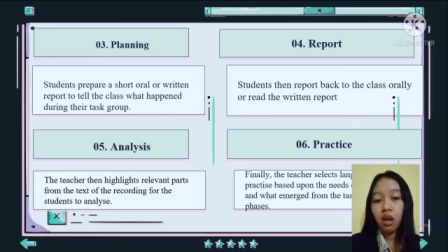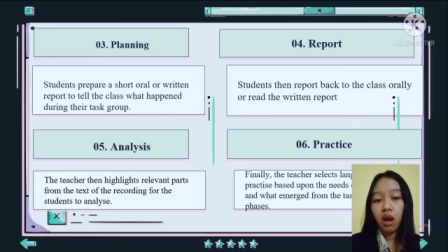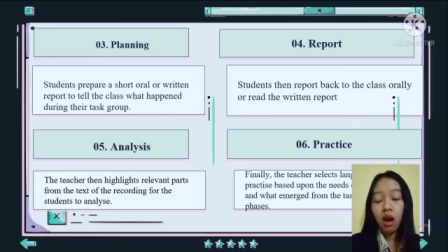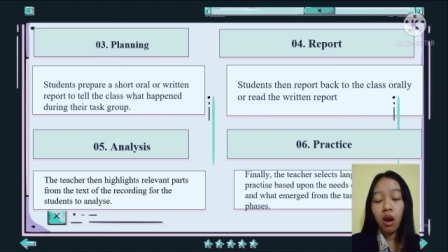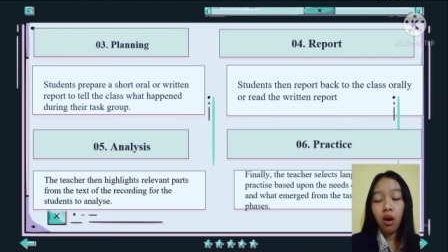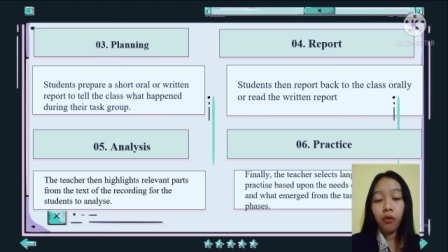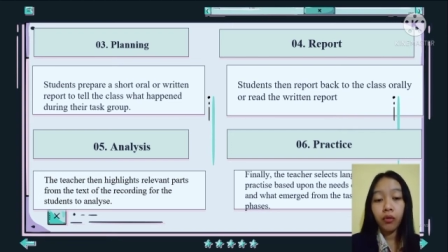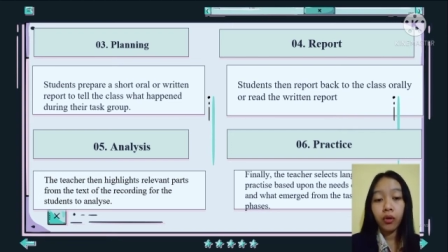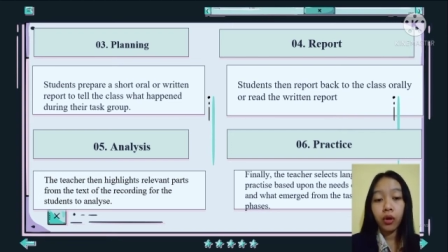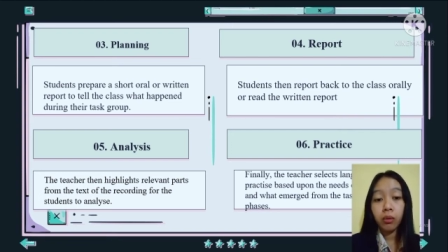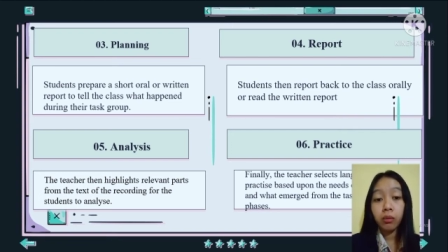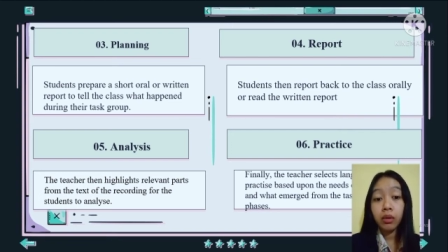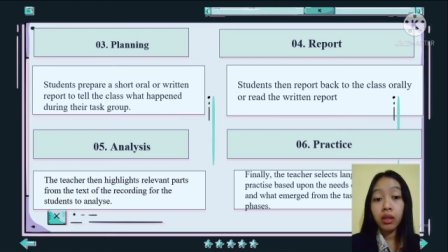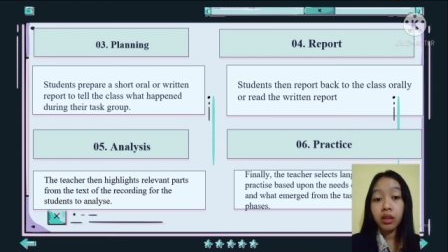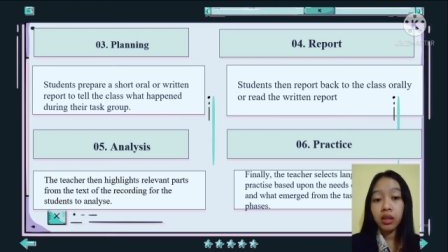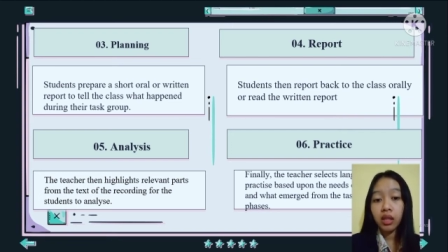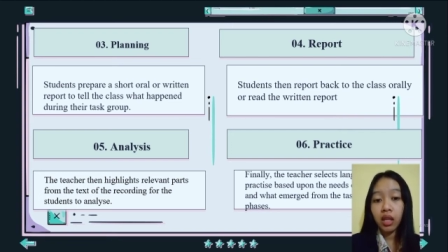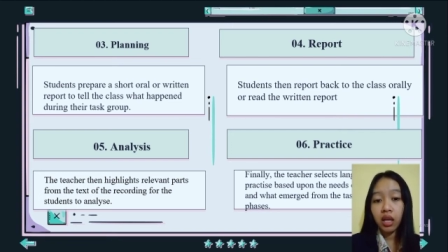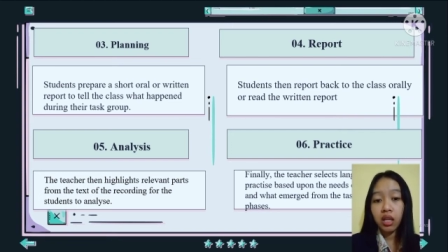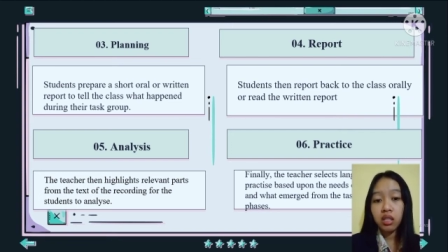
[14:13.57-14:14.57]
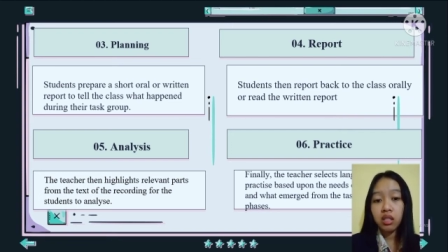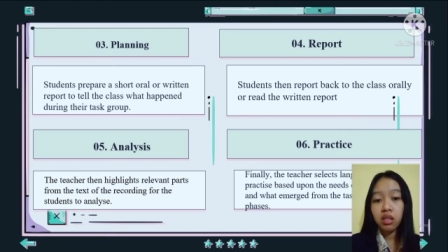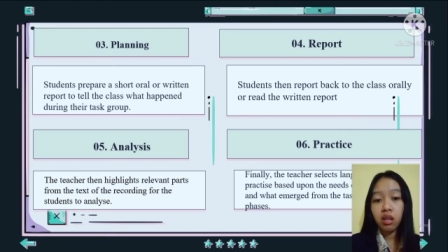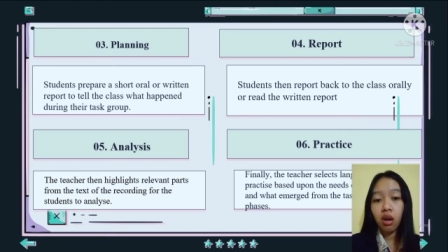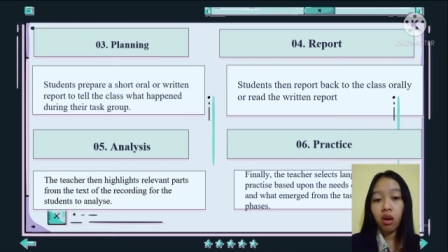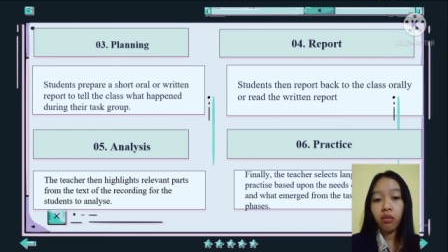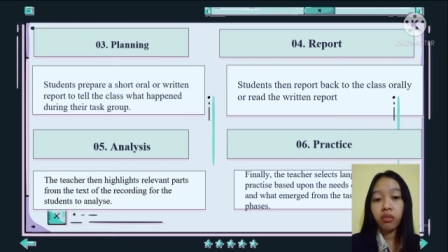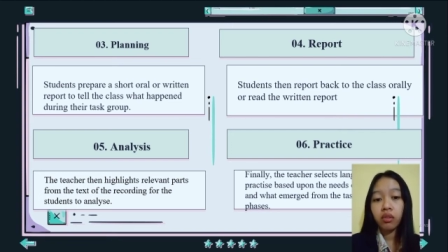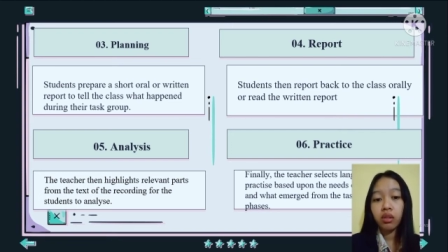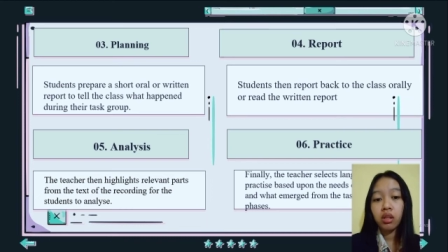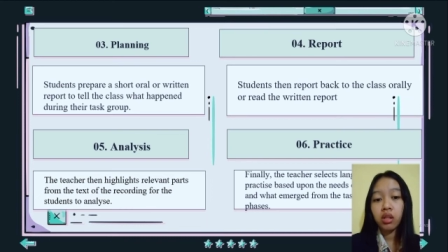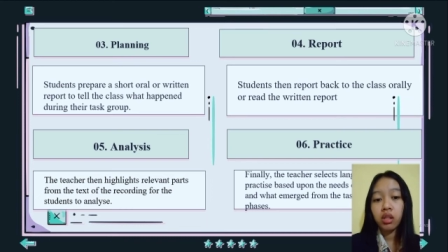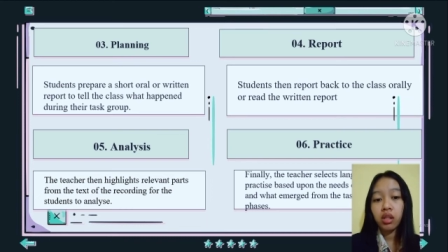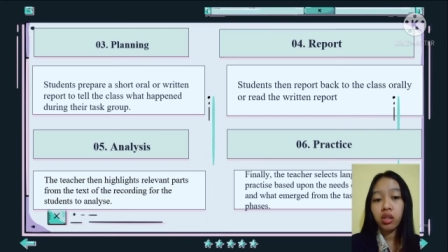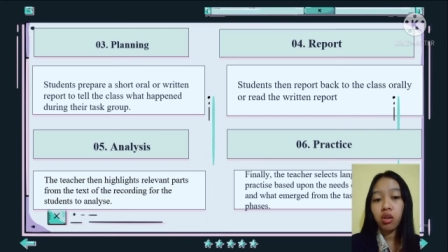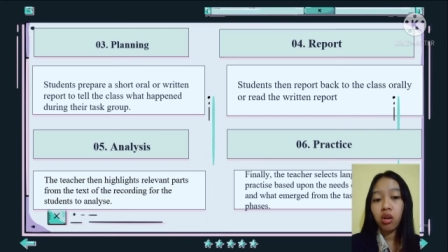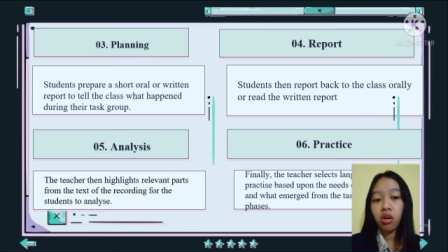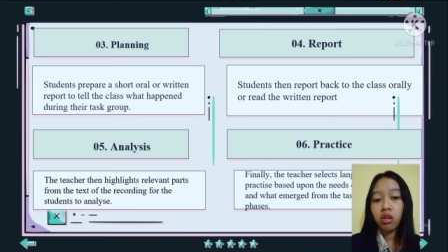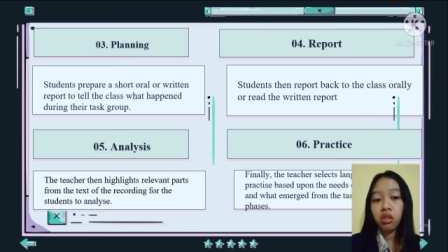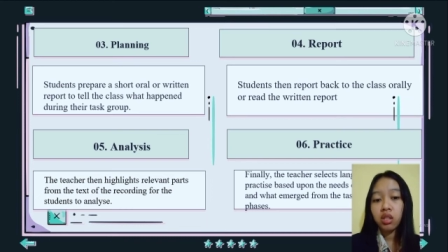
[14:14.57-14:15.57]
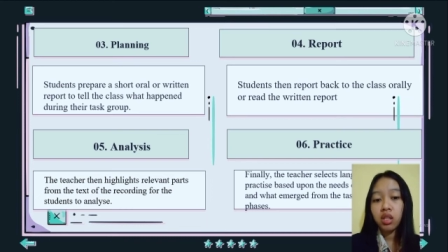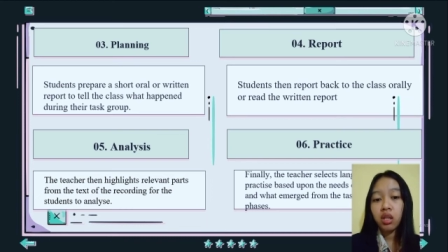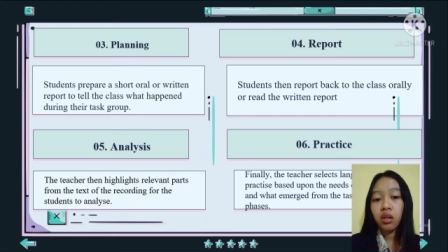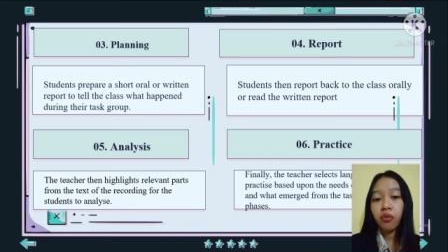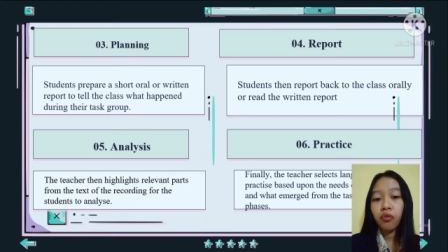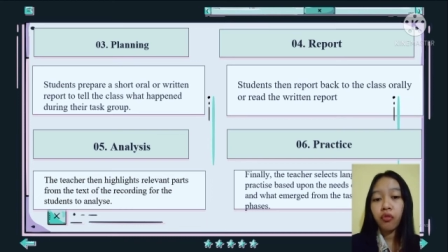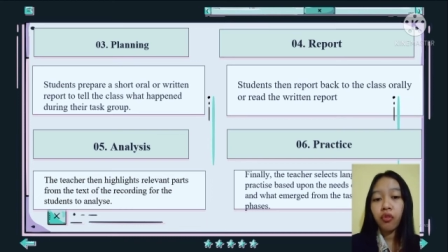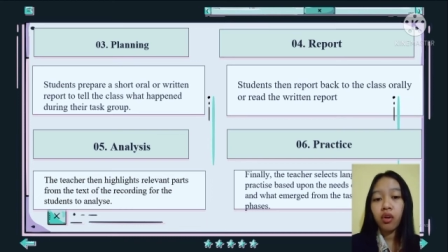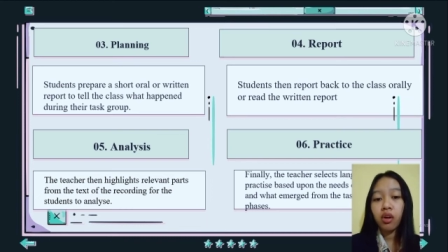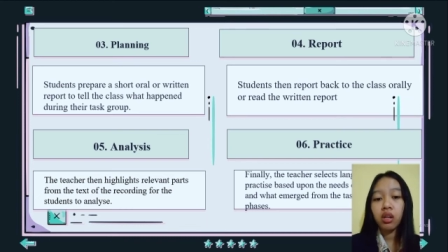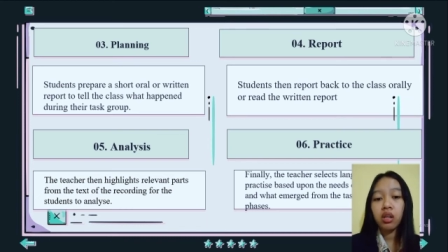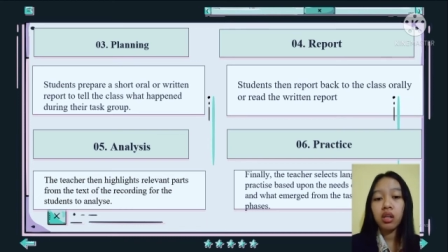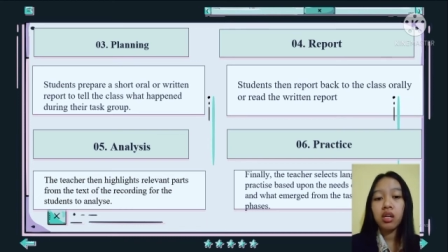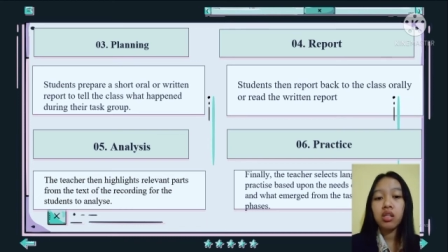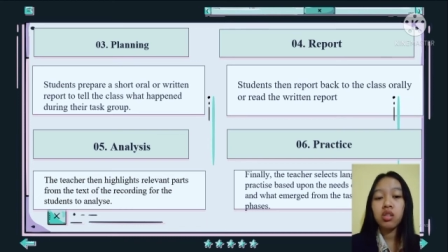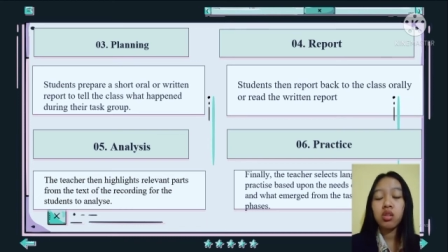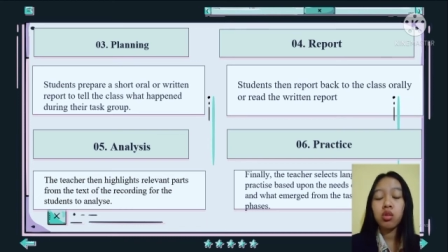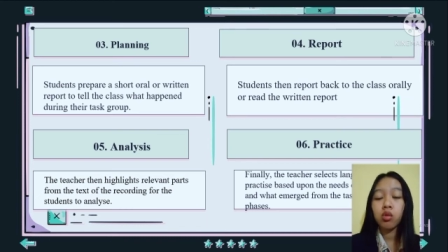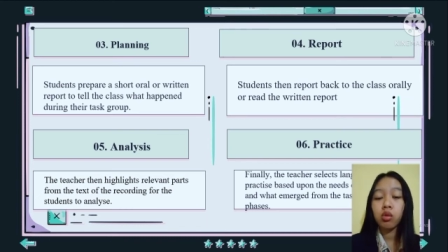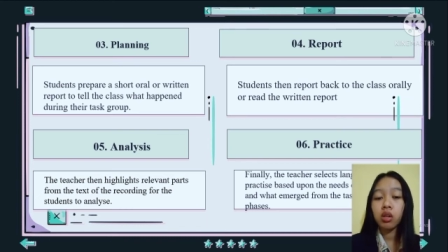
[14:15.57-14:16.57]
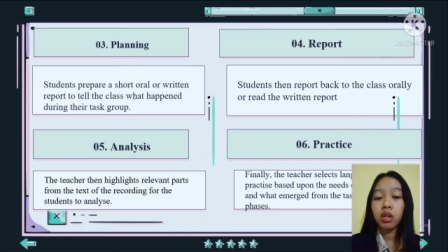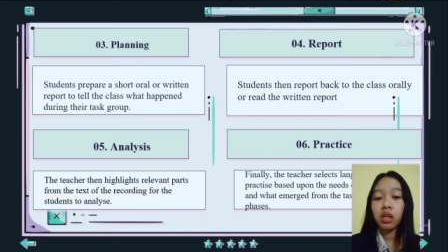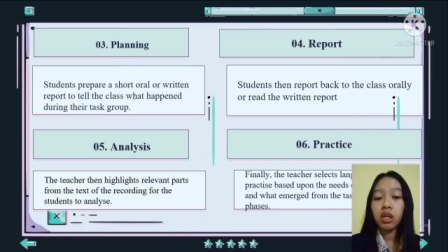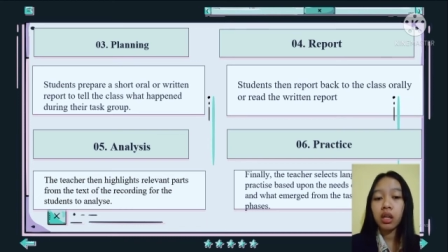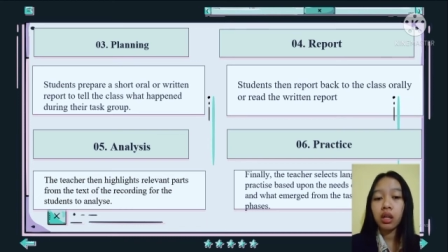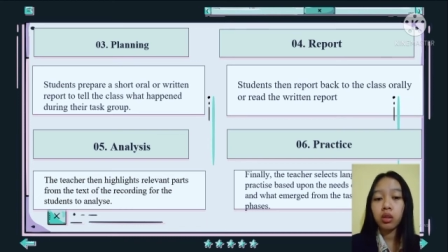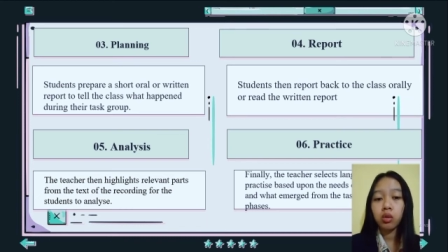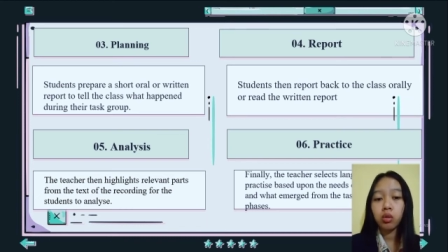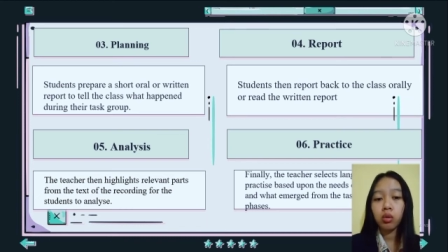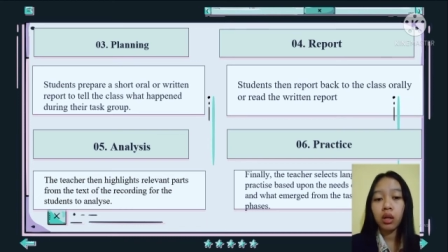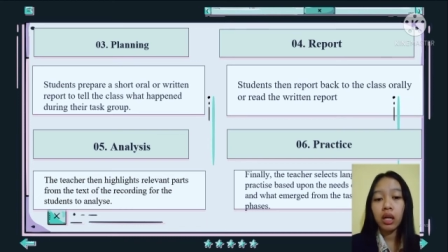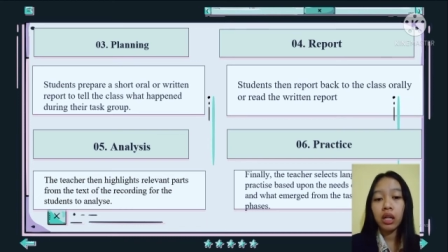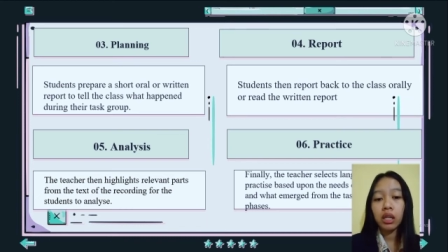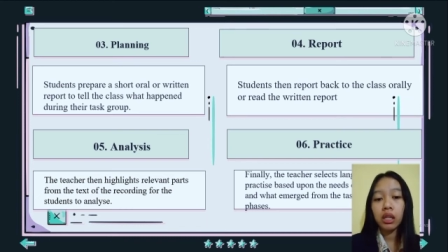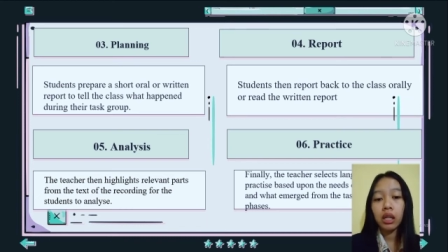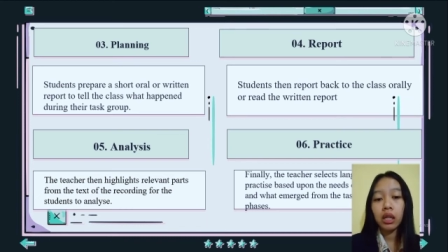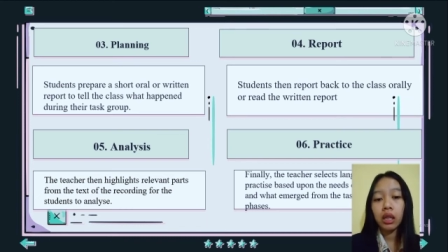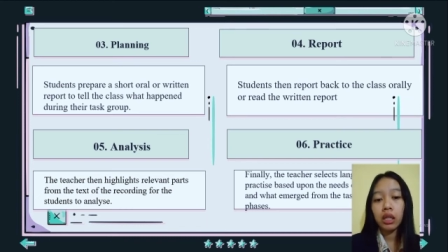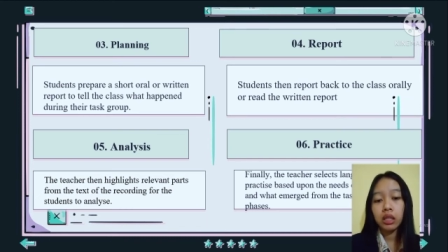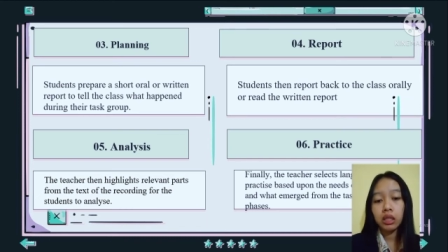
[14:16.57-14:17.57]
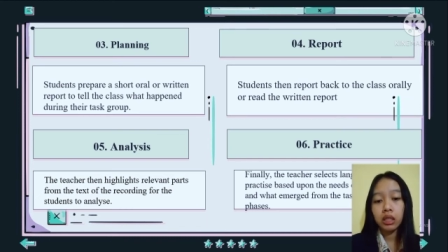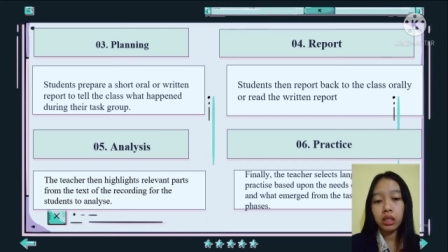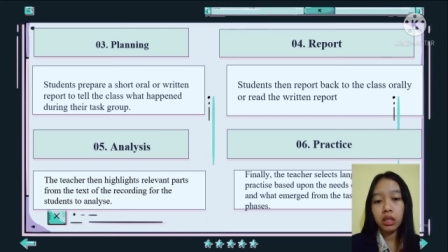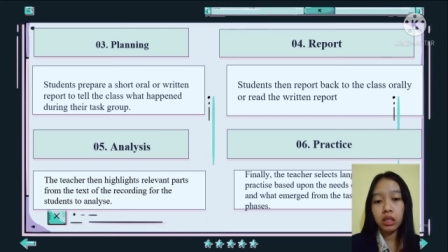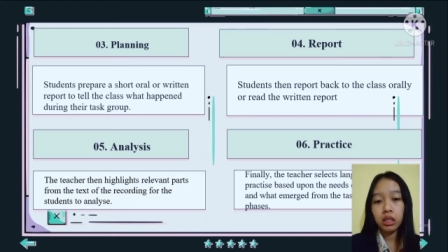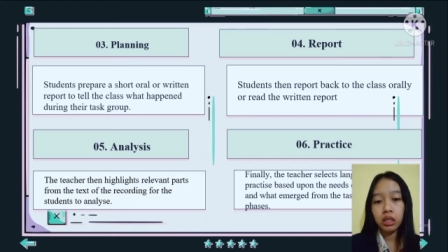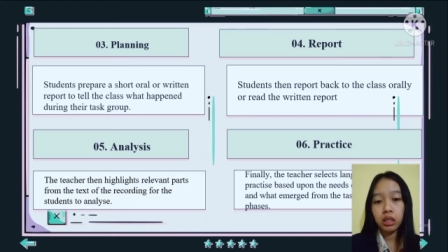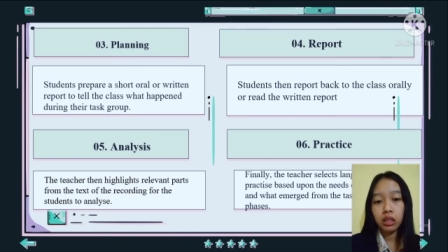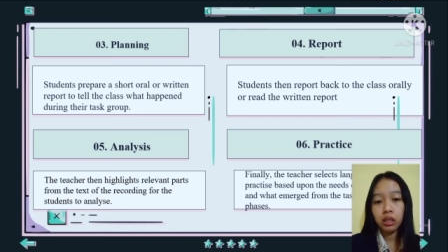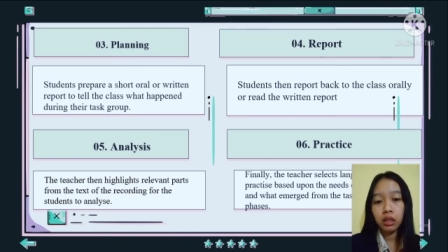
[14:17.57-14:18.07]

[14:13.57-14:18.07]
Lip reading: from the text of the recording for the student to analyze.